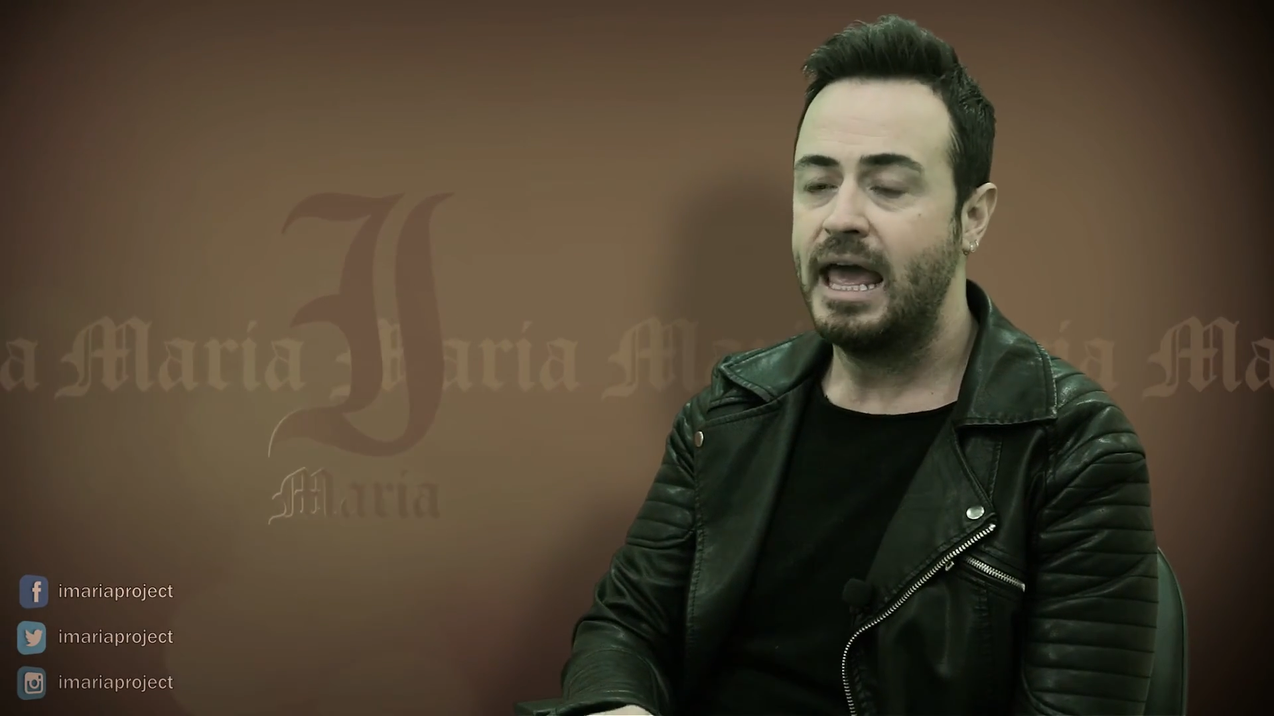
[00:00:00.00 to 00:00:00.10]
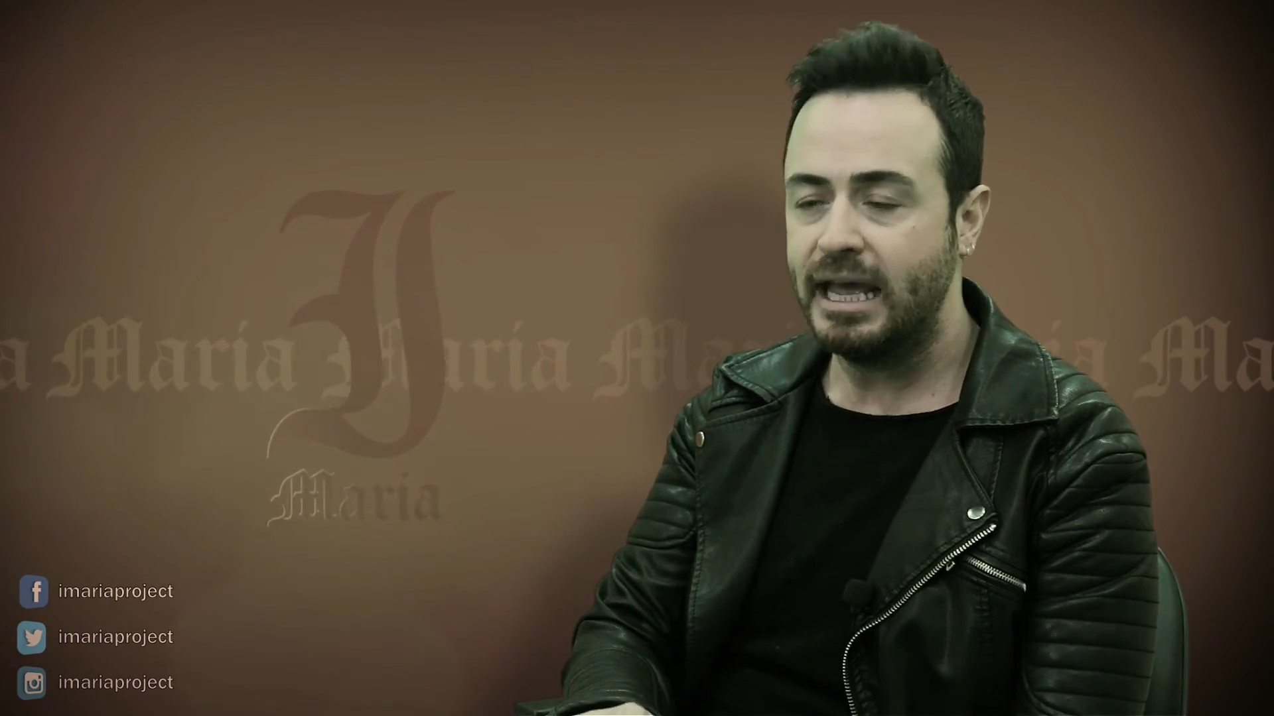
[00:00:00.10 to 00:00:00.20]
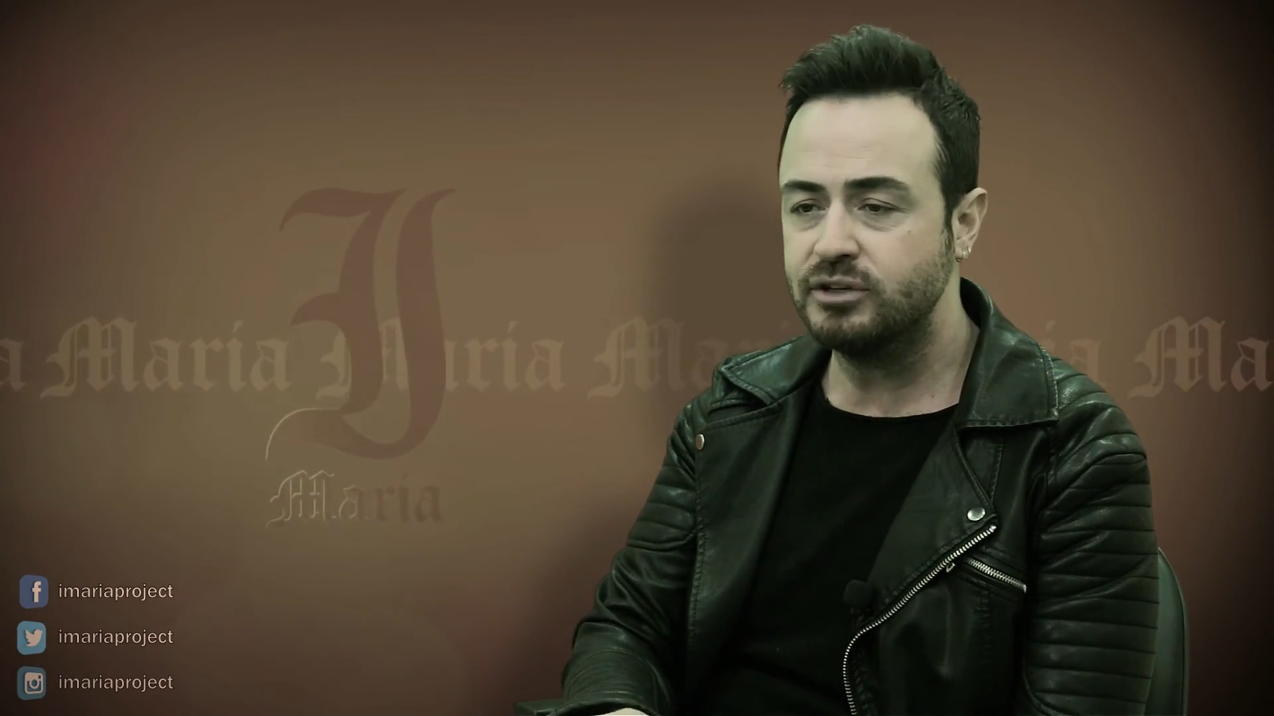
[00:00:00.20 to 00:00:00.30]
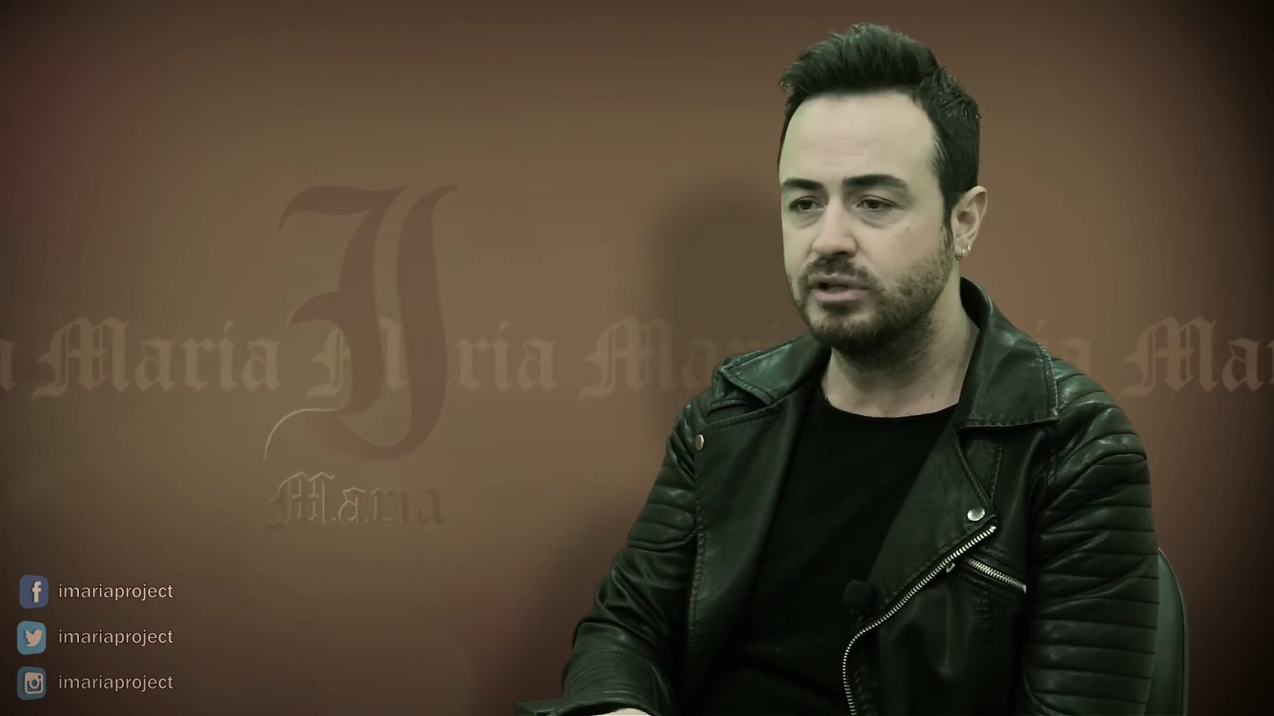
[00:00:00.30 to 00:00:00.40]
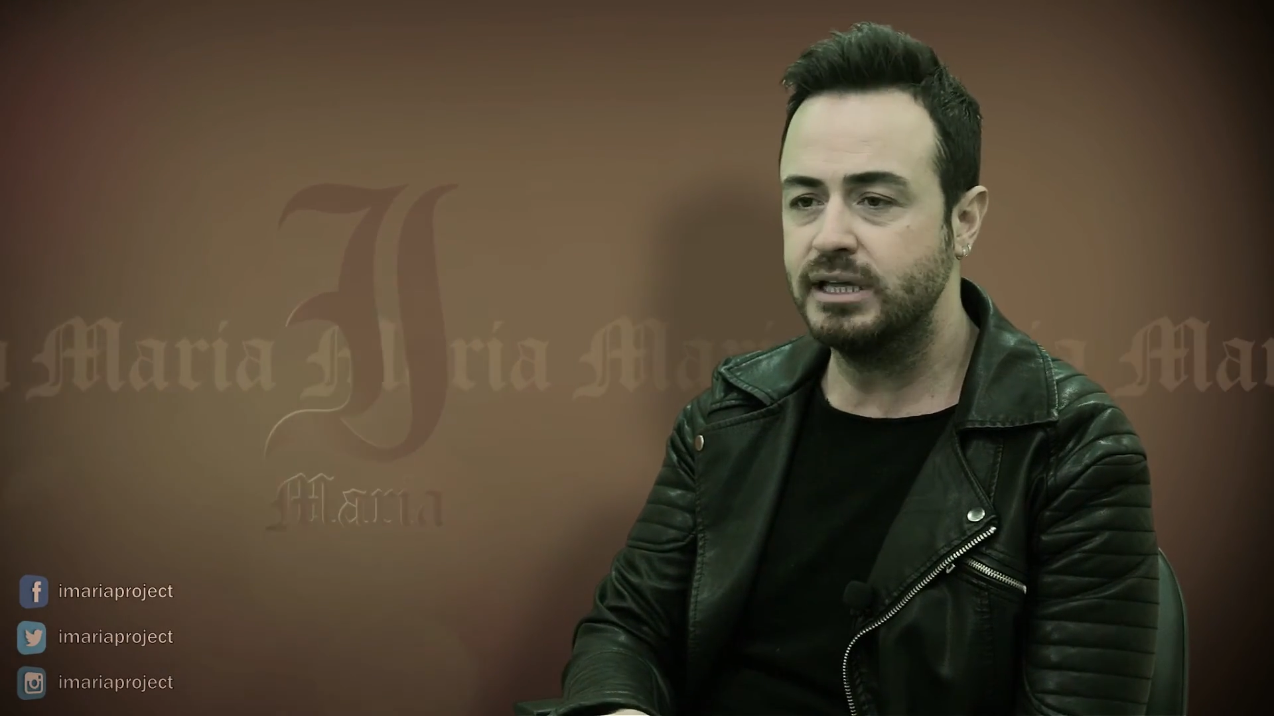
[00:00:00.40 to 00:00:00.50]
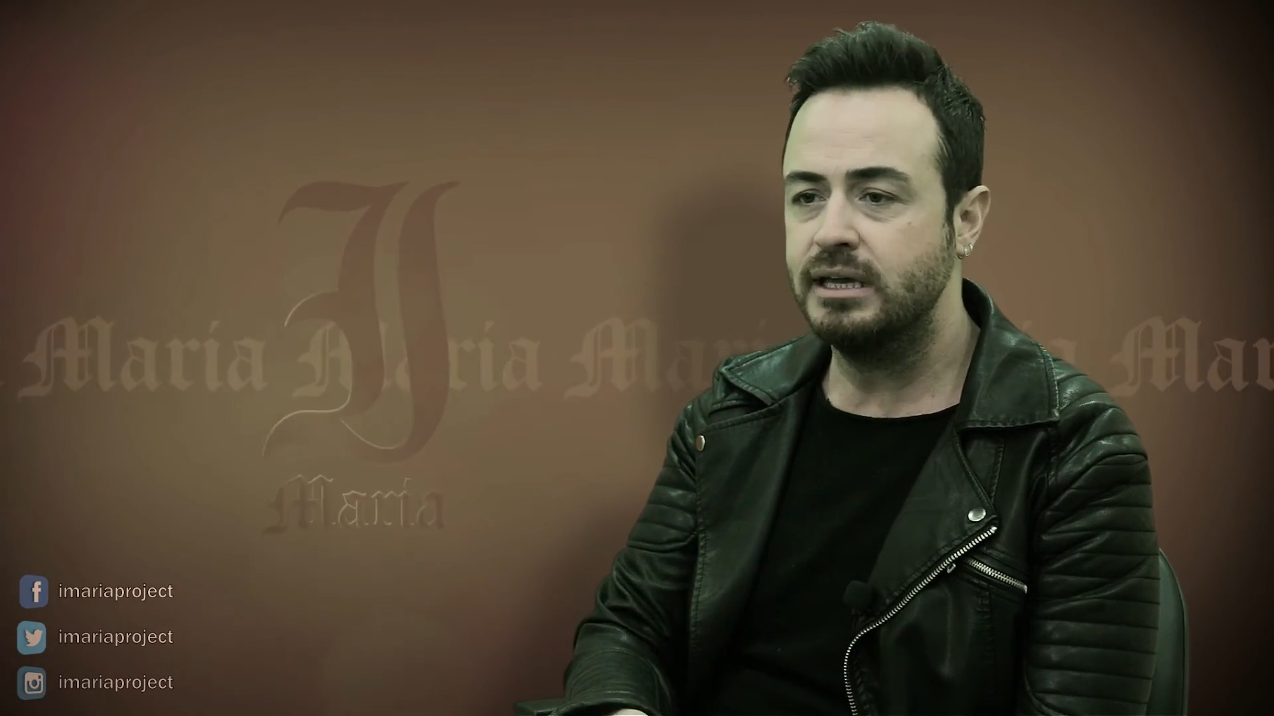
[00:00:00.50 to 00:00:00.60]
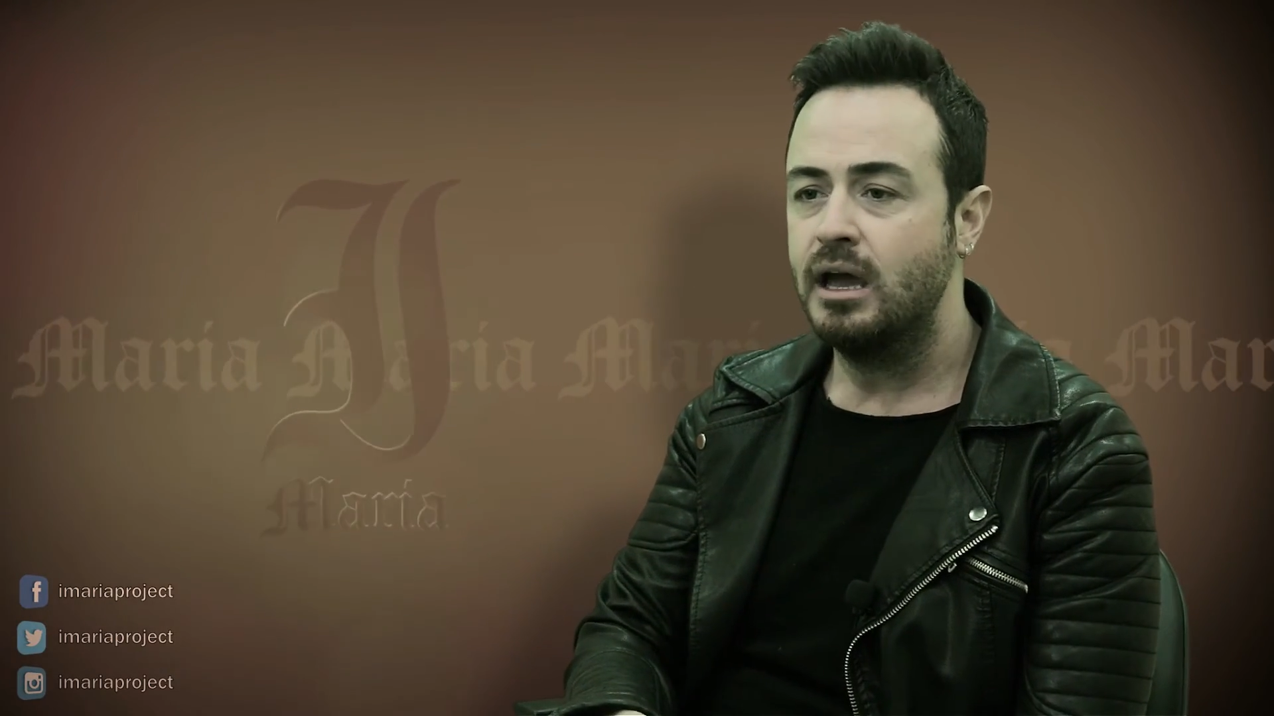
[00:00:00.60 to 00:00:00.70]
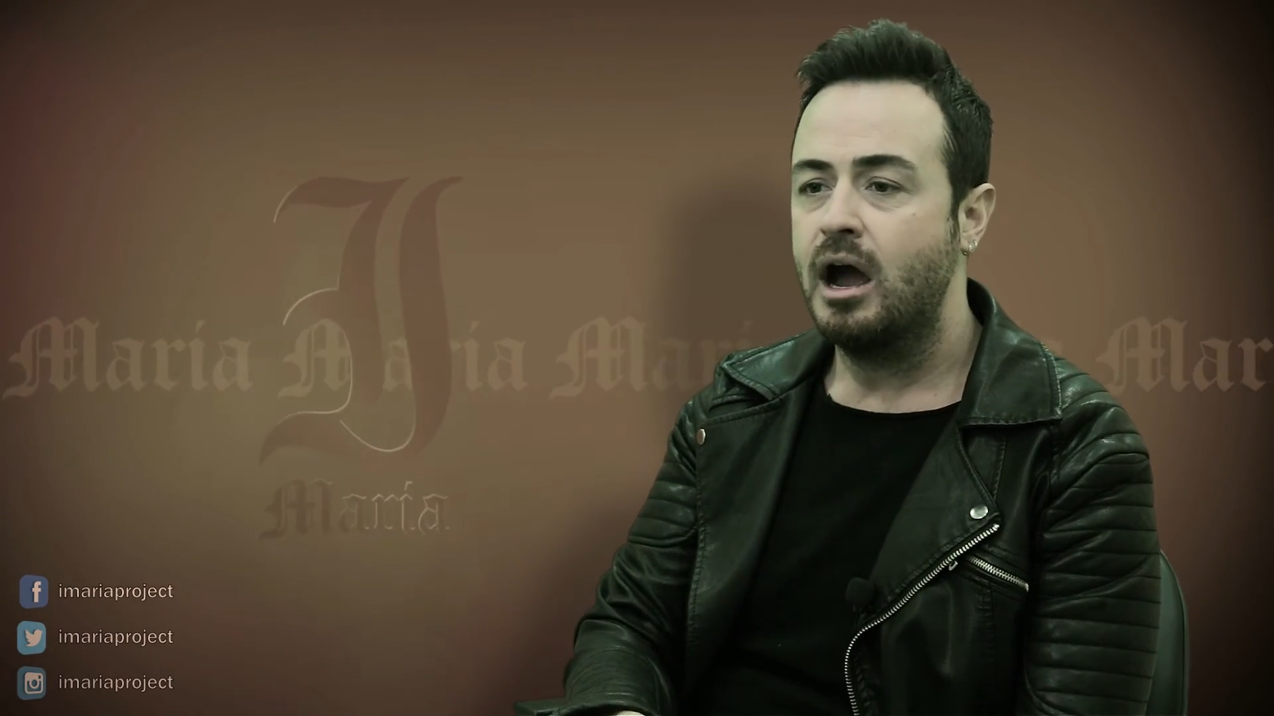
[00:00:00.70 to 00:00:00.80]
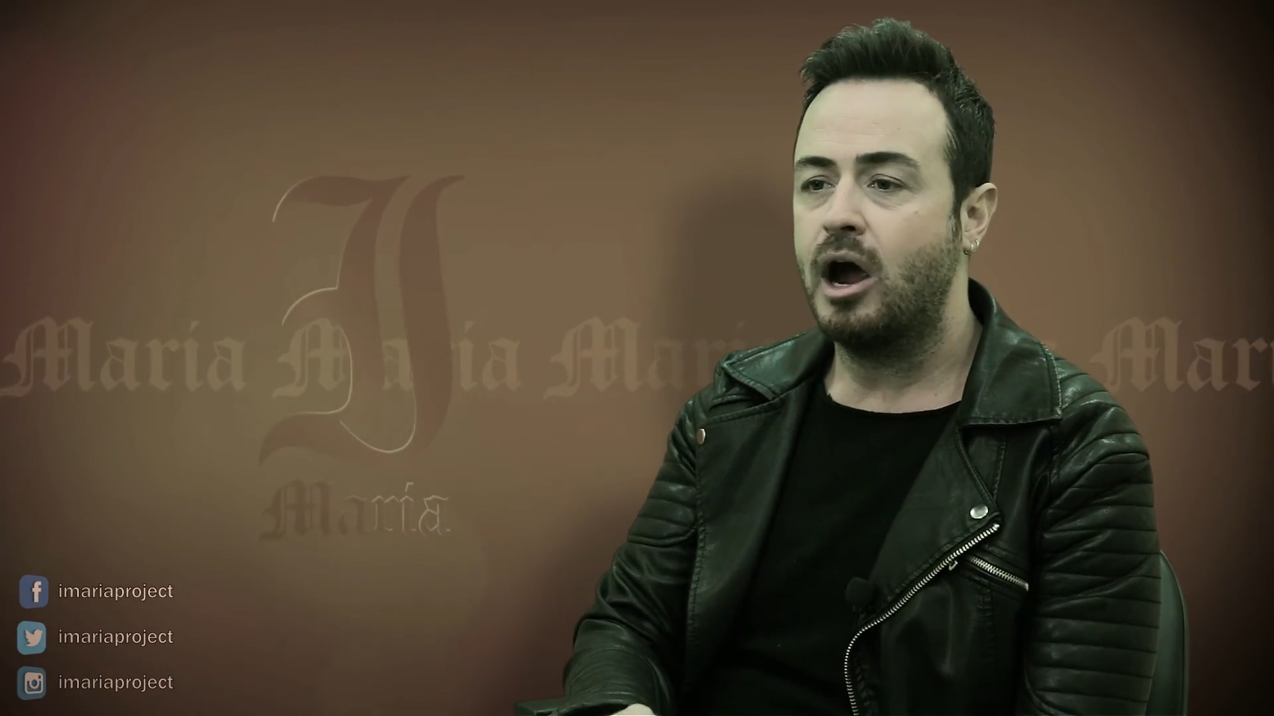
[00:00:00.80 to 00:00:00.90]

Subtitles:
Actually,